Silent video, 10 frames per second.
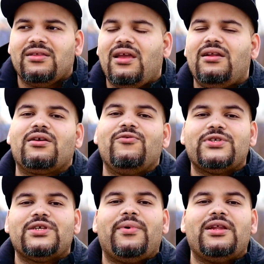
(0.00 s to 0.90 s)
They're looking for
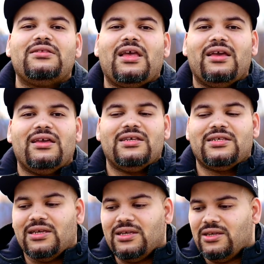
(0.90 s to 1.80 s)
somebody that
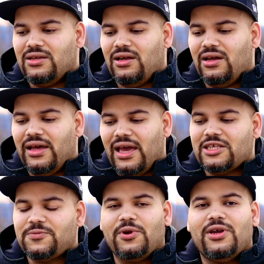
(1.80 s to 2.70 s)
is uh,
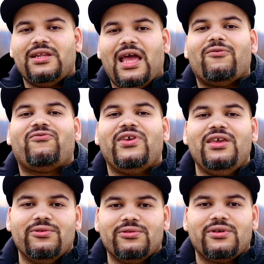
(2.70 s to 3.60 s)
expert in that
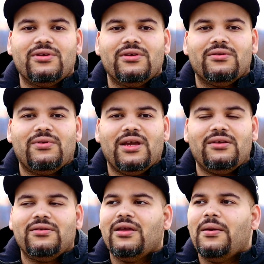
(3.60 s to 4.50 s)
field, right?